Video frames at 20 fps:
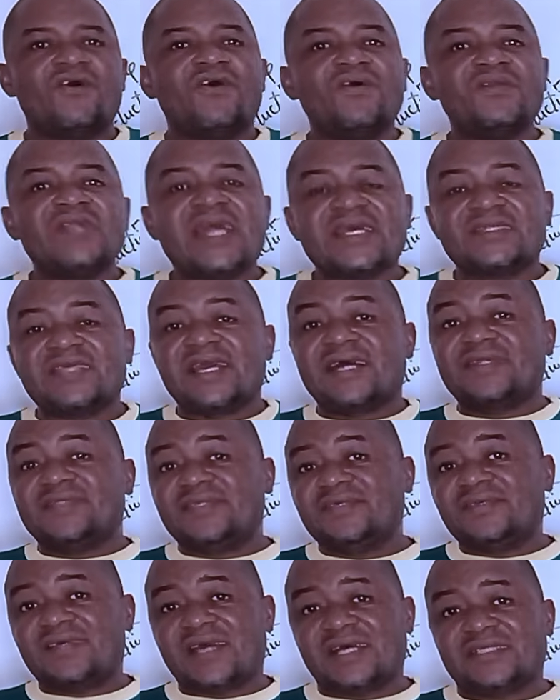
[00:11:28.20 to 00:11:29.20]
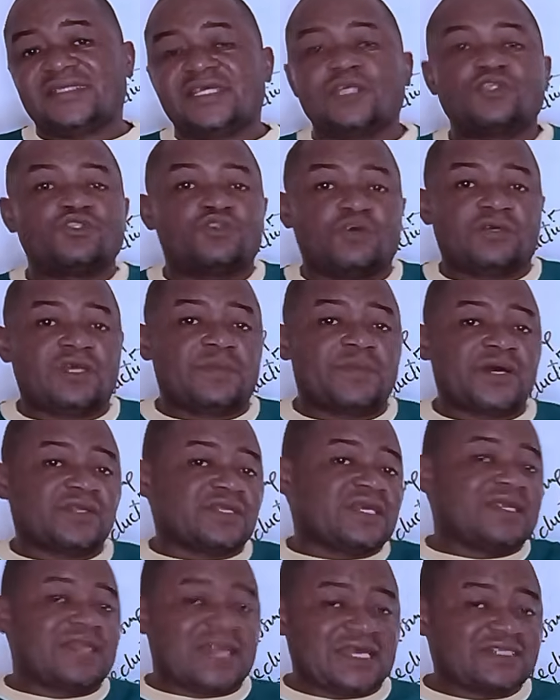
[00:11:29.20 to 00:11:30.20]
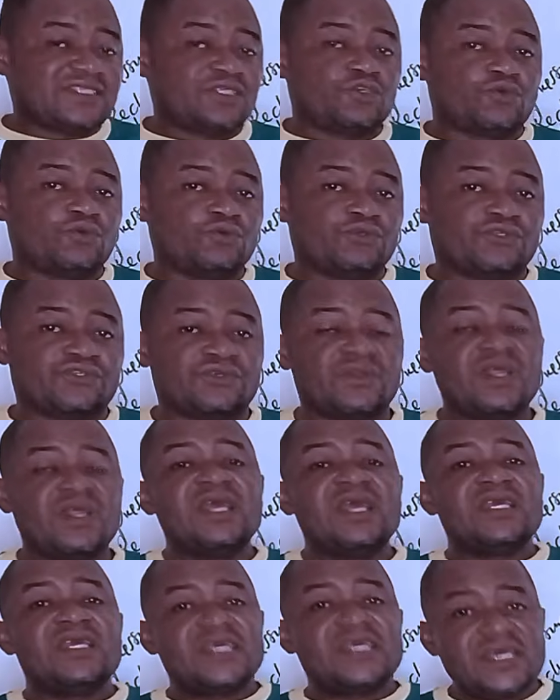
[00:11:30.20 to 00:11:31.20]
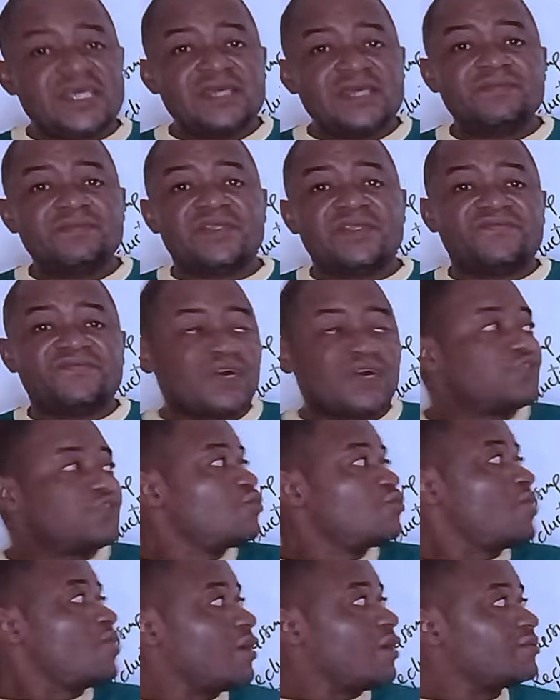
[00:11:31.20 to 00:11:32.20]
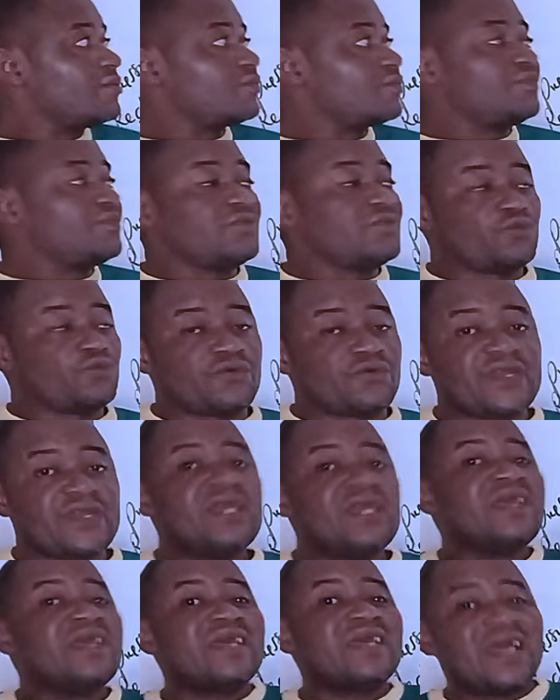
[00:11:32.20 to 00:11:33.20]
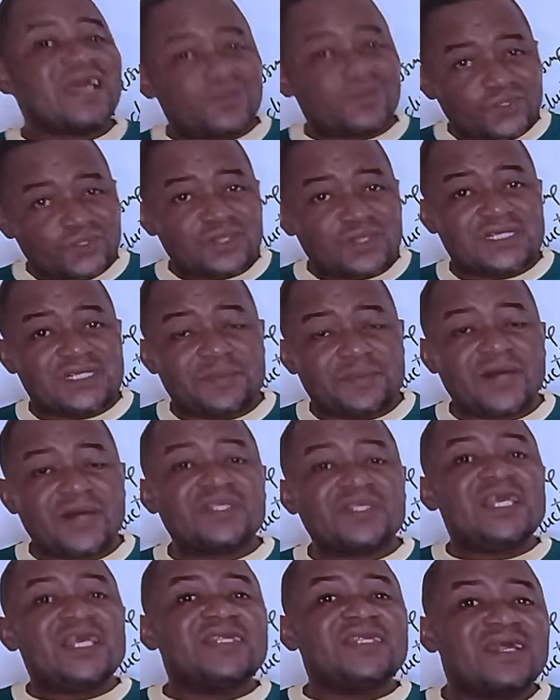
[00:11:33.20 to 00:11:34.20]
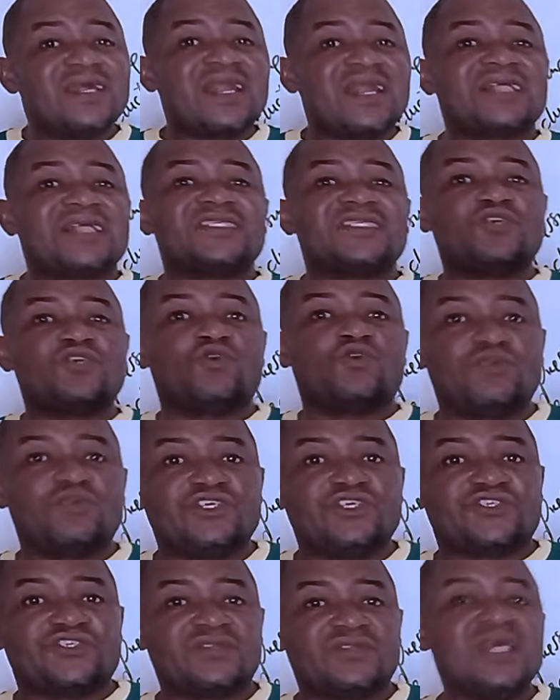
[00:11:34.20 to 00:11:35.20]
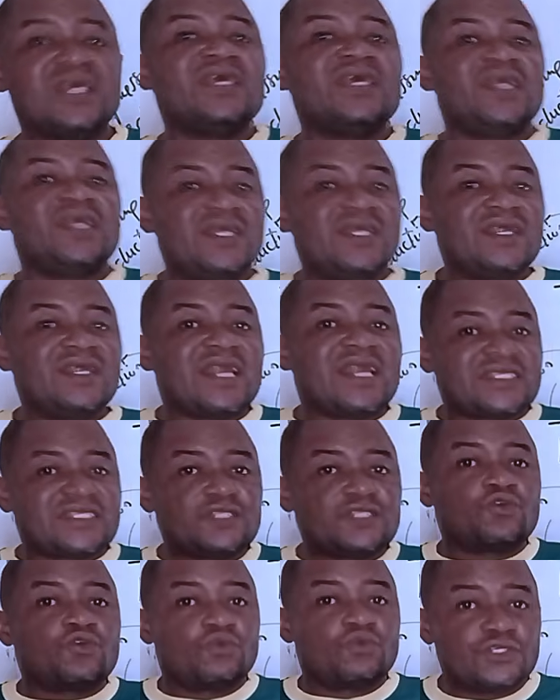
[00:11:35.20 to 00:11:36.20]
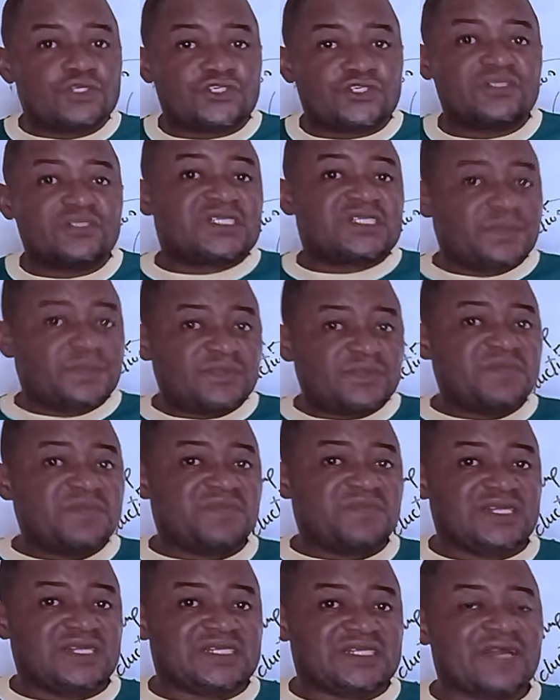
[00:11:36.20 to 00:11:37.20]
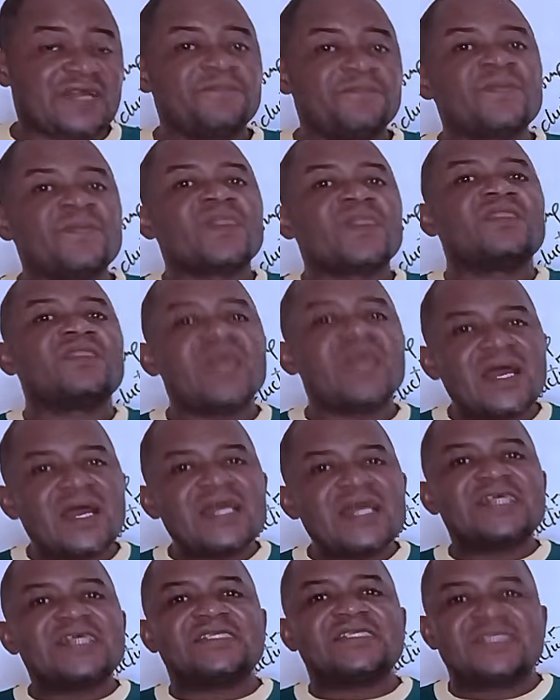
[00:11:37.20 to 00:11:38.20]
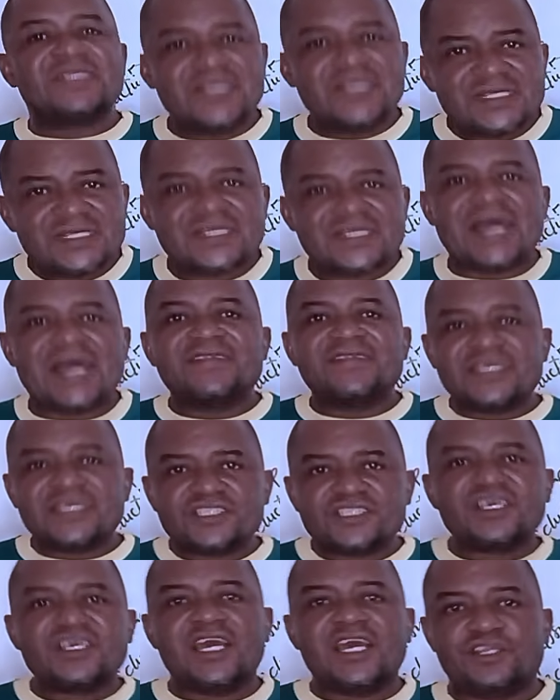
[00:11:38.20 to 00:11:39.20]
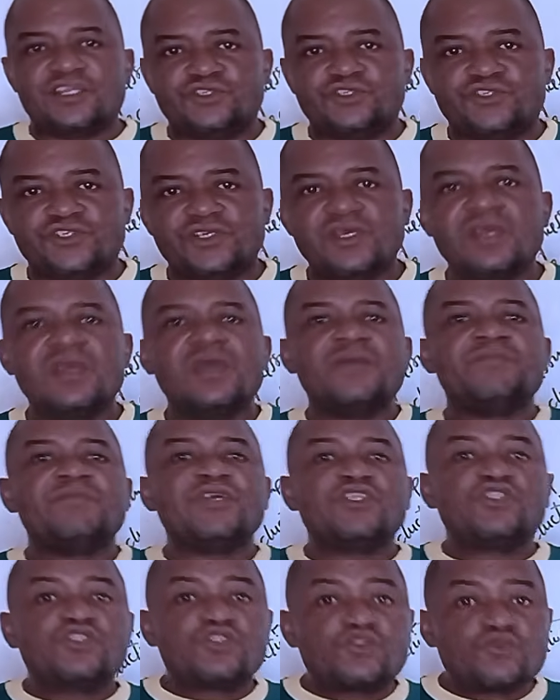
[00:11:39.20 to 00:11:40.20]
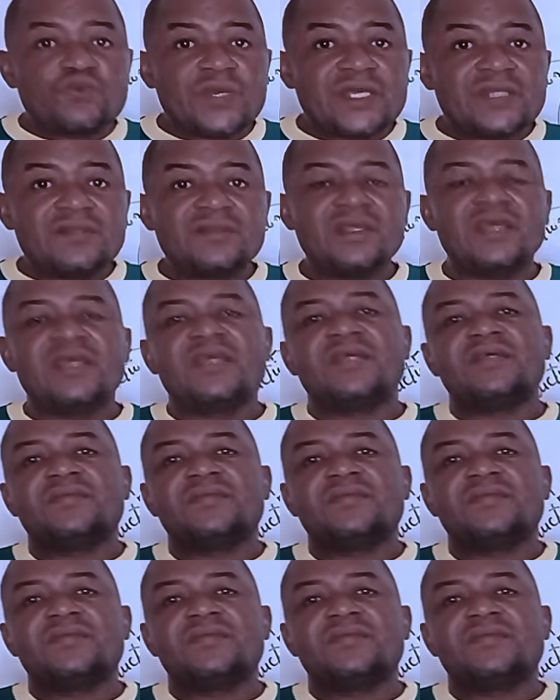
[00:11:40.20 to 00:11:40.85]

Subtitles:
Unlike the ideal gas that talk about elastic collision, the Van der Waals theory talks about inelastic collision. Inelastic collision simply means that there exists kinetic energy between